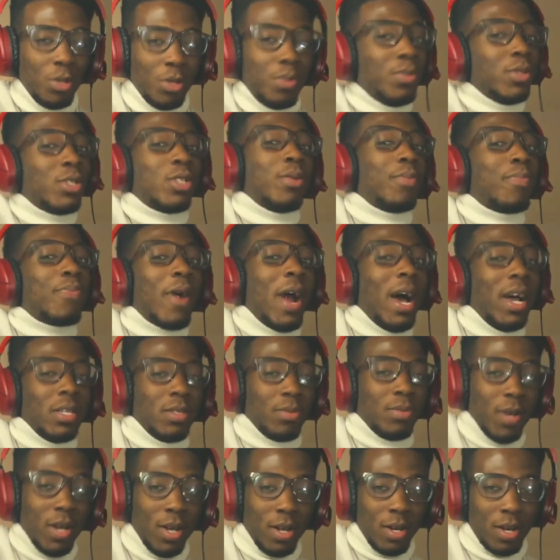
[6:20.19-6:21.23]
You'd be
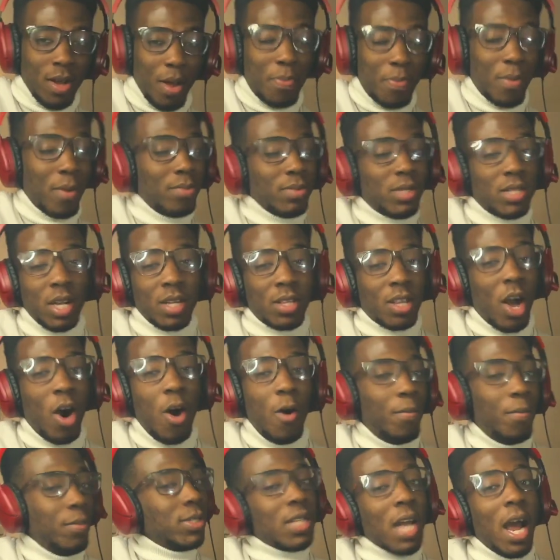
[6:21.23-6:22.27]
surprised, man. I probably checked
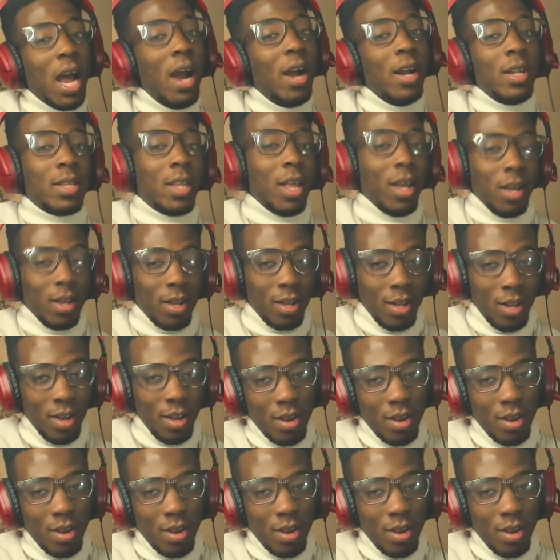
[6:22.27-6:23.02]
out almost everything.